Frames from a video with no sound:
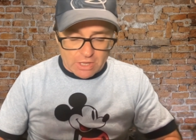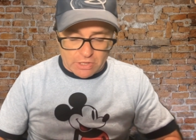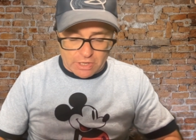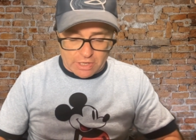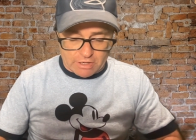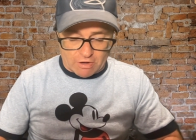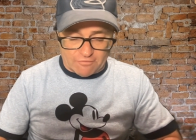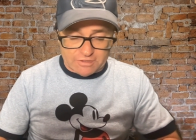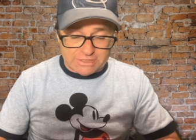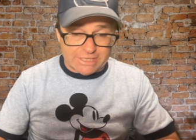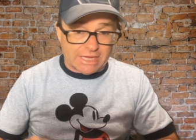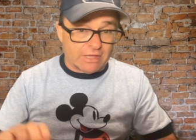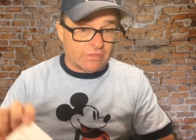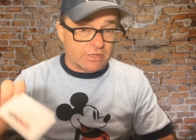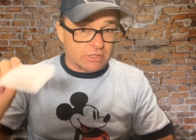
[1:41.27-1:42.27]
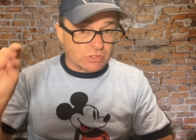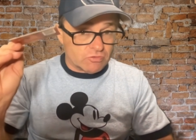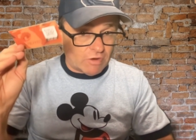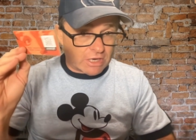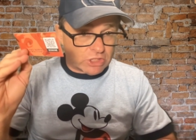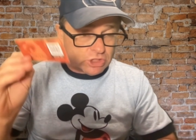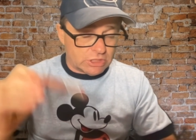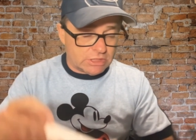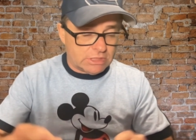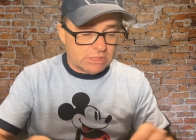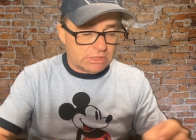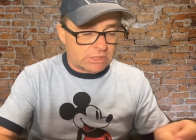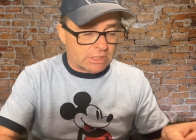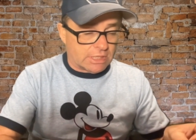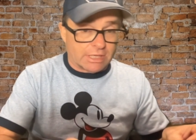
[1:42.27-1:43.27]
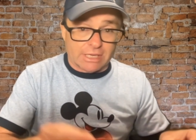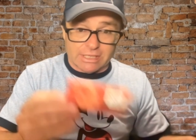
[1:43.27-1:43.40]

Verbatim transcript: You're going to obviously get the instructions, uh,